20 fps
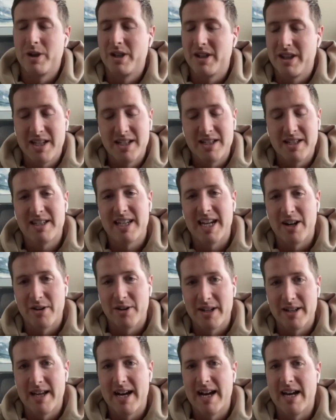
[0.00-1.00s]
really
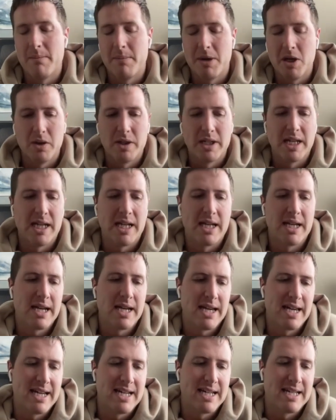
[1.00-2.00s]
scary liability.
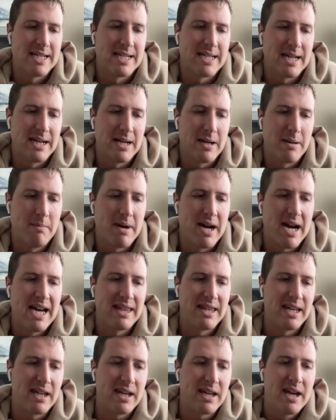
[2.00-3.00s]
And I
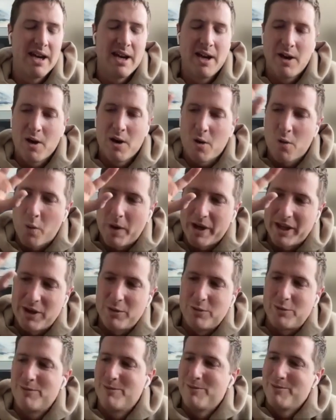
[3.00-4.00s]
think when
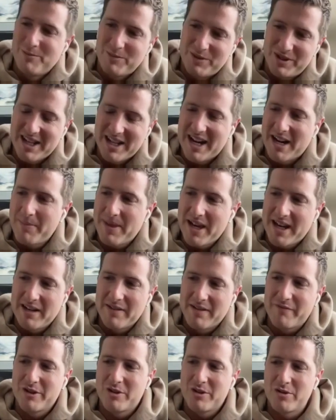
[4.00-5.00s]
you set up that
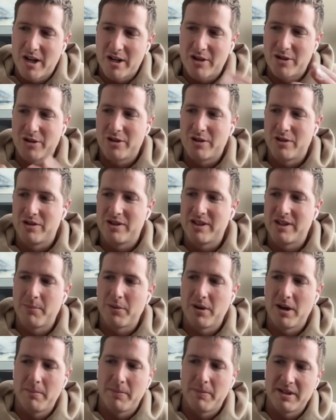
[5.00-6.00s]
infrastructure to
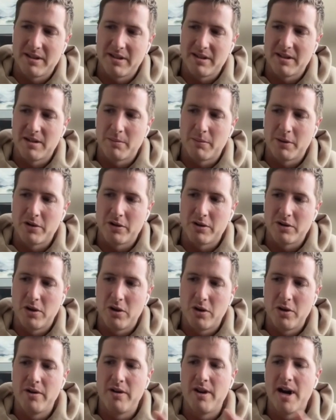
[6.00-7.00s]
separate business and
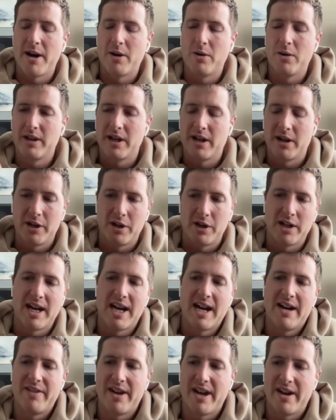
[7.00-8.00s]
personal, not only are you going
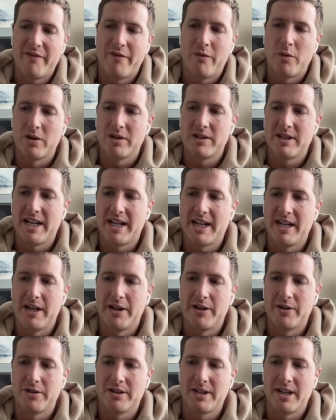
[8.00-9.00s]
to have that foresight and
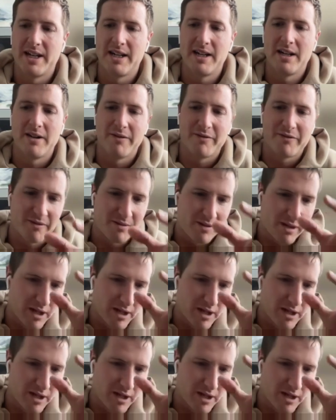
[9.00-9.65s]
understanding of,